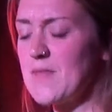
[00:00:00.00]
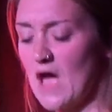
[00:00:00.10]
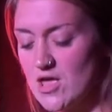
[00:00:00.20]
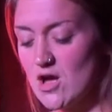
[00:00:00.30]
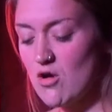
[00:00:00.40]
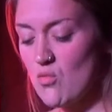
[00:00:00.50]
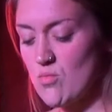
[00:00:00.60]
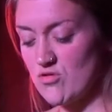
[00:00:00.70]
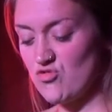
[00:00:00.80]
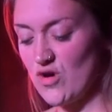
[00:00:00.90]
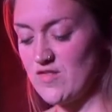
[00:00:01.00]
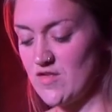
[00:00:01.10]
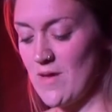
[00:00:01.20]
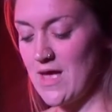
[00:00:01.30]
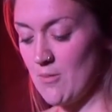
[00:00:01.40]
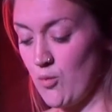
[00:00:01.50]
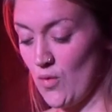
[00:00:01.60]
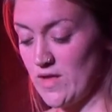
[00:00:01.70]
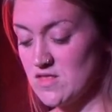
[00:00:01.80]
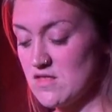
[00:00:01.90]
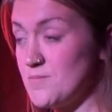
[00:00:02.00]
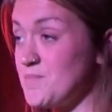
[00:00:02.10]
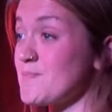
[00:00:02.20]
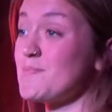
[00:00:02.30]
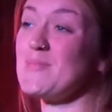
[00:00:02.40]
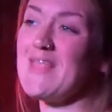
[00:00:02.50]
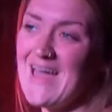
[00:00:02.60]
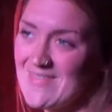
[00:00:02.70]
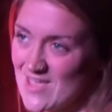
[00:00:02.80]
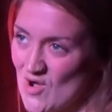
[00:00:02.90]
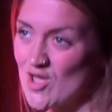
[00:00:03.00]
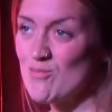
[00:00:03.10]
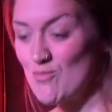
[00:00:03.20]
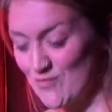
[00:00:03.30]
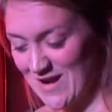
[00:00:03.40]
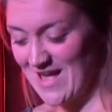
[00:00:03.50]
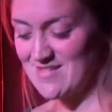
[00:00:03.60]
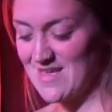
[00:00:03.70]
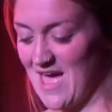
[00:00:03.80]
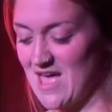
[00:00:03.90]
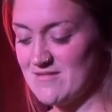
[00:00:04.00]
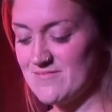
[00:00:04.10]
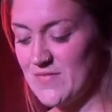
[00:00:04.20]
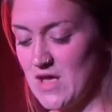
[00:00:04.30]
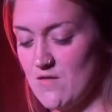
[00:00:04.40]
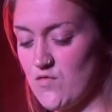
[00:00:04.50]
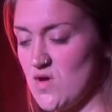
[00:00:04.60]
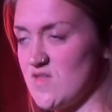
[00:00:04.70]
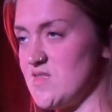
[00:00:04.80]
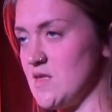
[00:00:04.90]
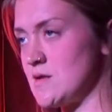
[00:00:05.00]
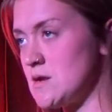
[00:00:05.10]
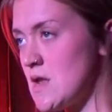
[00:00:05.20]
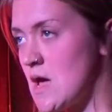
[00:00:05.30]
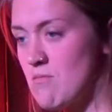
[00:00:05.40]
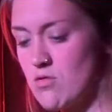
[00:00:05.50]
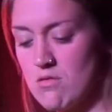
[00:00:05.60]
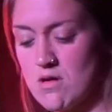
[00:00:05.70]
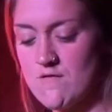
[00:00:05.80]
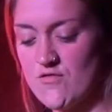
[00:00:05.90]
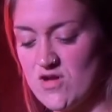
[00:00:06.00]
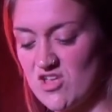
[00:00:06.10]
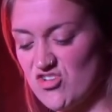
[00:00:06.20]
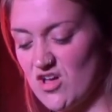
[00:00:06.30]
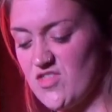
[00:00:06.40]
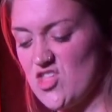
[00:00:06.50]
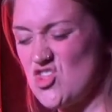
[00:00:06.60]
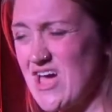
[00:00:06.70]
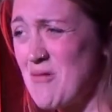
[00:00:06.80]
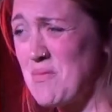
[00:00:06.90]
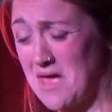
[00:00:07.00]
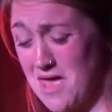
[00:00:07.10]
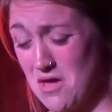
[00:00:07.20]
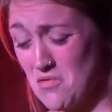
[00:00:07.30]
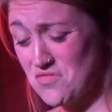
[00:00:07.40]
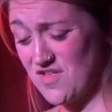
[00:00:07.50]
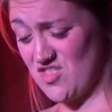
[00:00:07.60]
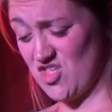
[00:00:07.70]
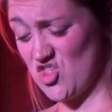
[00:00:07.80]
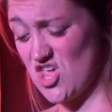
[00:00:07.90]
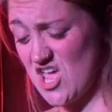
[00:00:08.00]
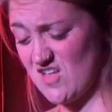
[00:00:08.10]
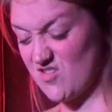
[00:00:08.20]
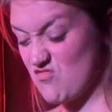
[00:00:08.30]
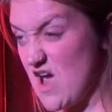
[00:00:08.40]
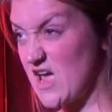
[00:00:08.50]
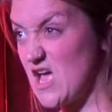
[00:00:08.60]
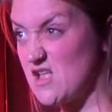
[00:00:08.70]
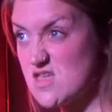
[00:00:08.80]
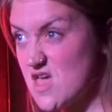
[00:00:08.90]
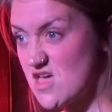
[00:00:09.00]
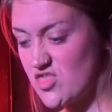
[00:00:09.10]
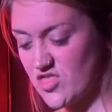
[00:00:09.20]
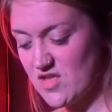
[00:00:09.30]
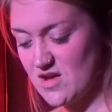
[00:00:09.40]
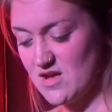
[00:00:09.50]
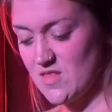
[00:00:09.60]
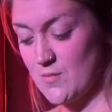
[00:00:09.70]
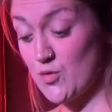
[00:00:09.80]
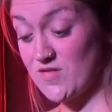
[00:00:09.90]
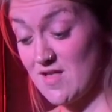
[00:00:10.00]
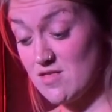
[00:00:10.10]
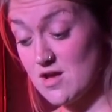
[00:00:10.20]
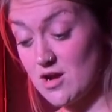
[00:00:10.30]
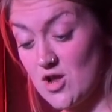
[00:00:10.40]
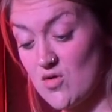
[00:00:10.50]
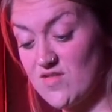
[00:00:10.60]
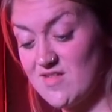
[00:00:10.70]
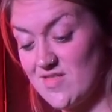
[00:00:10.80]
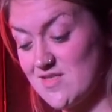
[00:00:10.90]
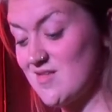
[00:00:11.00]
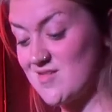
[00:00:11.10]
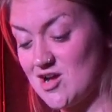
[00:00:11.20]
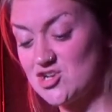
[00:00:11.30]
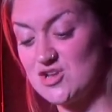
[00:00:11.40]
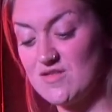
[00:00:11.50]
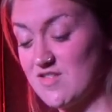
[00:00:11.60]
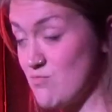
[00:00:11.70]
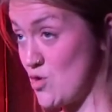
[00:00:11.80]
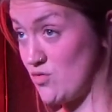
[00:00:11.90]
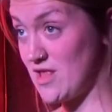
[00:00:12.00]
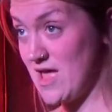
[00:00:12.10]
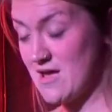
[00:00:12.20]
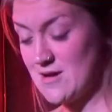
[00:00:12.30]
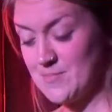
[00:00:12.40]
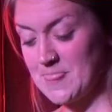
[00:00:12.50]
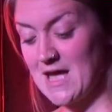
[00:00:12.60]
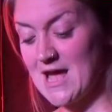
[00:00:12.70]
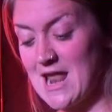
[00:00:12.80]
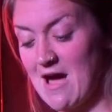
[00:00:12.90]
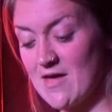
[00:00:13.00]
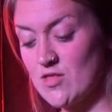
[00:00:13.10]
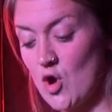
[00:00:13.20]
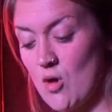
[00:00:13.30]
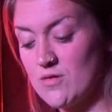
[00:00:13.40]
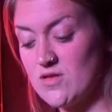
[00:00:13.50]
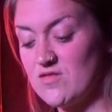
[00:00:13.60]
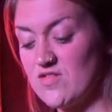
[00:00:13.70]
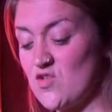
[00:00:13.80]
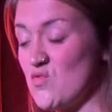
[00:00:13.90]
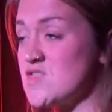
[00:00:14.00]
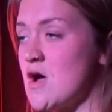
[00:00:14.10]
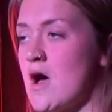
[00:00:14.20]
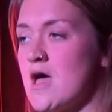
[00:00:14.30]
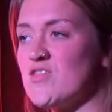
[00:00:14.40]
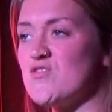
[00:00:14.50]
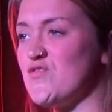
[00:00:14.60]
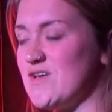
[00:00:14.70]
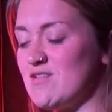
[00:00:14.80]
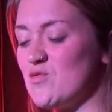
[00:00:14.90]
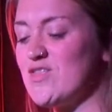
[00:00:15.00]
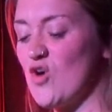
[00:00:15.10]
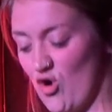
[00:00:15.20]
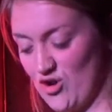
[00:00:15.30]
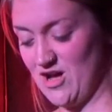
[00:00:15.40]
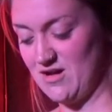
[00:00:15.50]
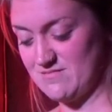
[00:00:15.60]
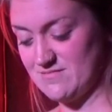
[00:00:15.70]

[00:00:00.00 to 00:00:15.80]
A young woman tries to make a point, and the argument flares again. Voices clamber over each other, jabbing heels into cheeks, cracking teeth. The presenter closes the discussion smoothly, allowing the combatants to retire the field with honour.